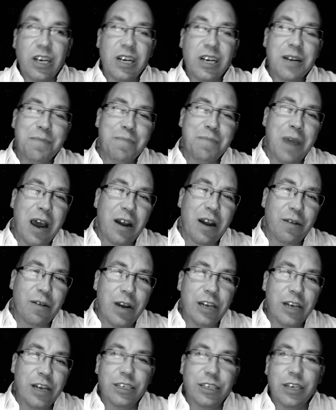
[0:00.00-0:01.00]
done in
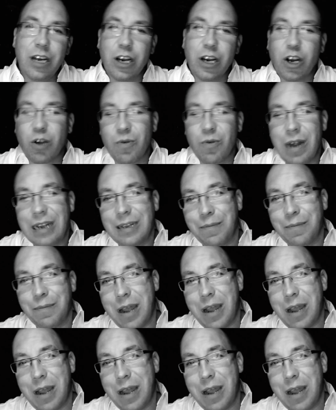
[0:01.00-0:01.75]
moderation and correct